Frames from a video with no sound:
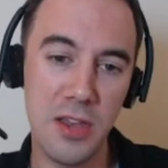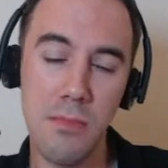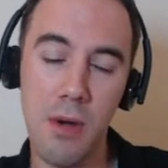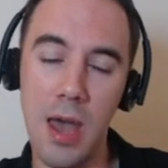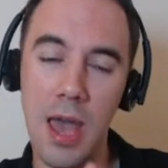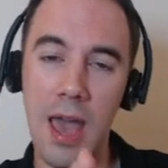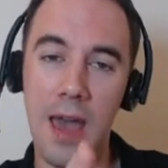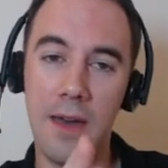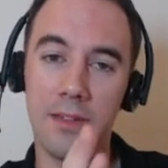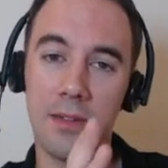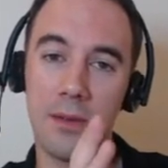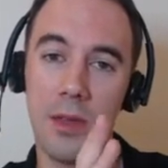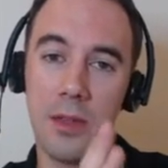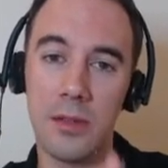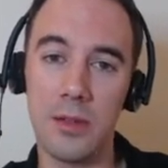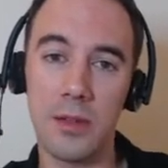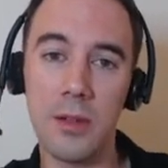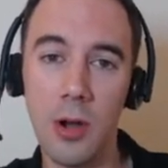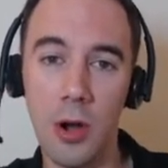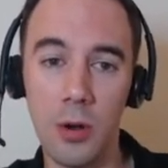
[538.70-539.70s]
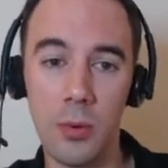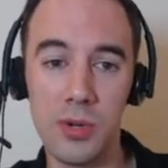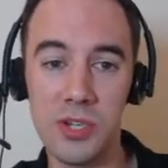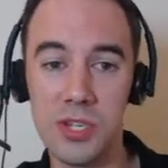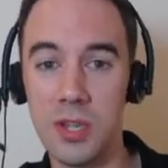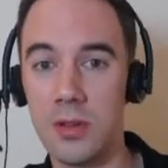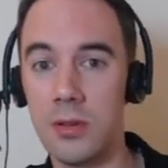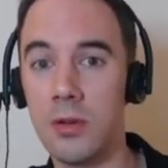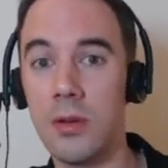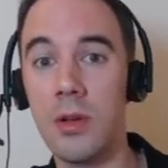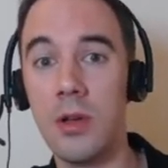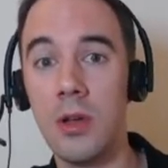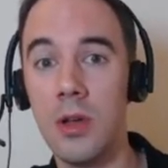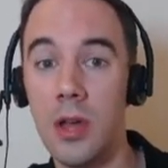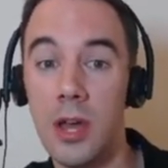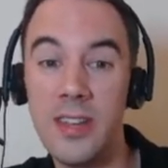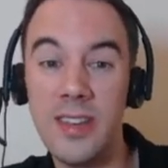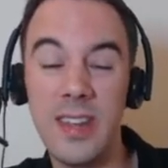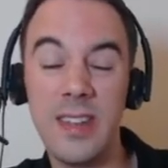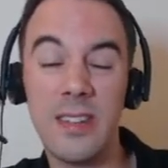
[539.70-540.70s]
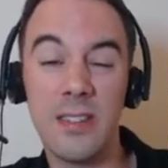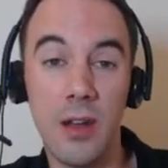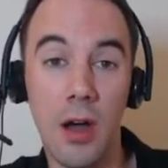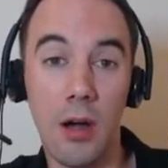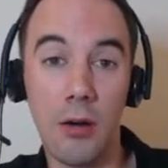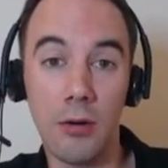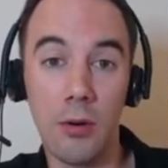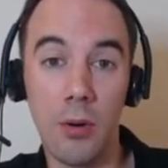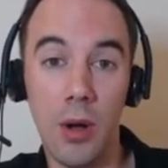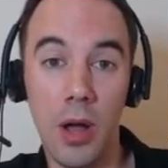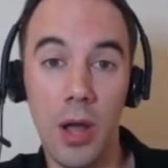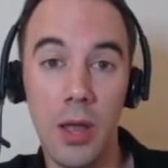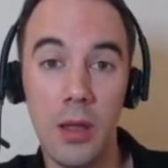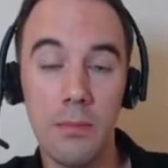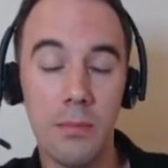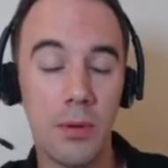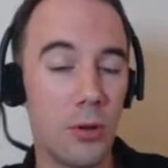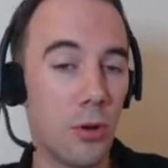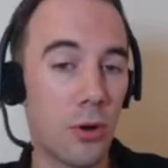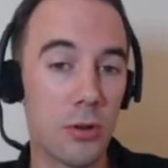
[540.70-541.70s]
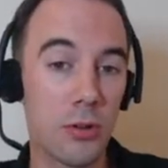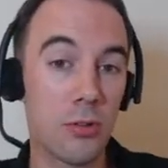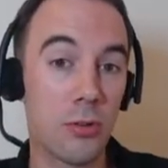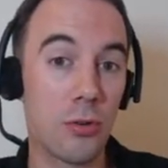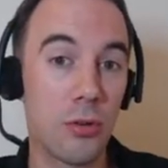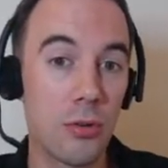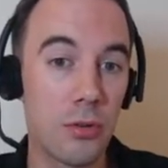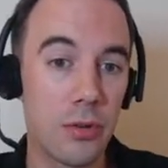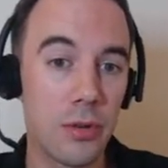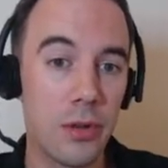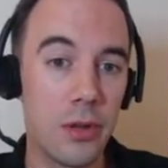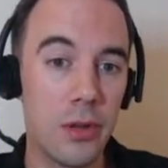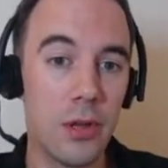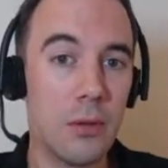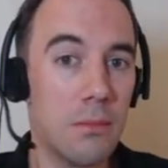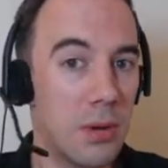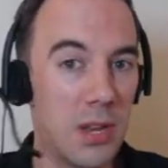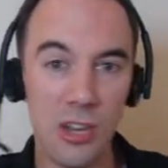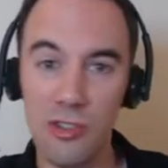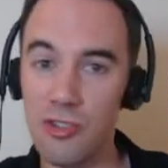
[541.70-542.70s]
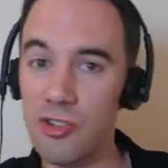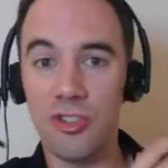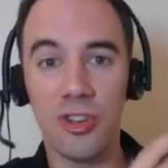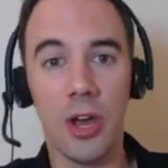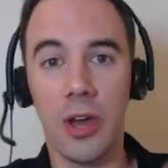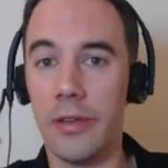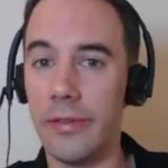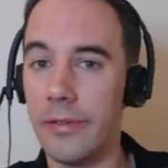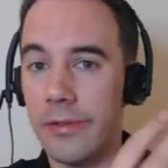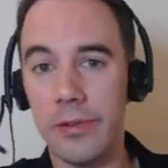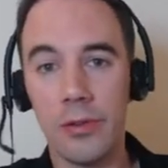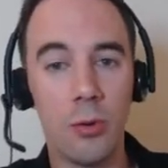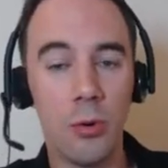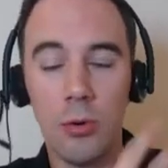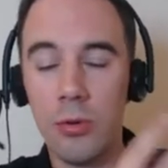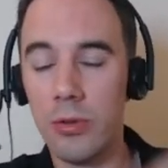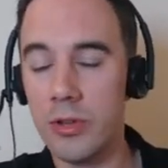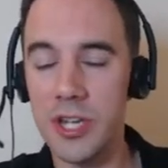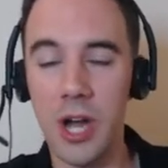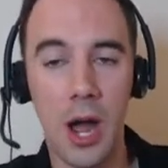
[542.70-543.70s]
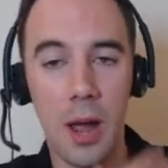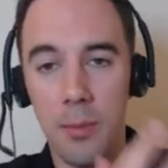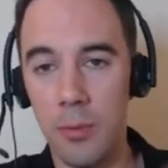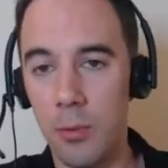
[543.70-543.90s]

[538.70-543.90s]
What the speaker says: you might have some other stock which gives you a decent ROI, but not as good, but it just turns all the time,